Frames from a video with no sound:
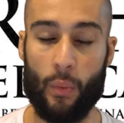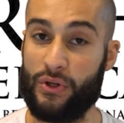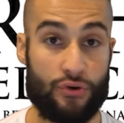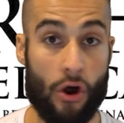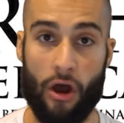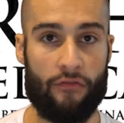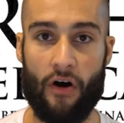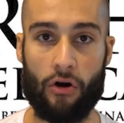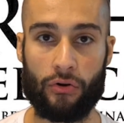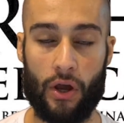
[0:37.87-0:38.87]
We do not offer
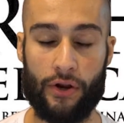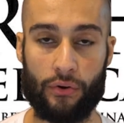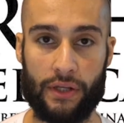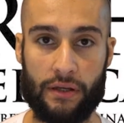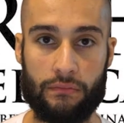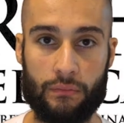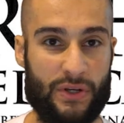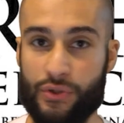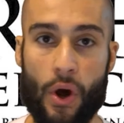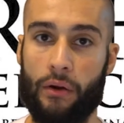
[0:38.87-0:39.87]
online only. We
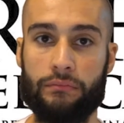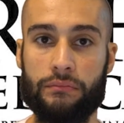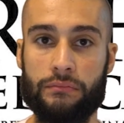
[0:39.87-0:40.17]
do not.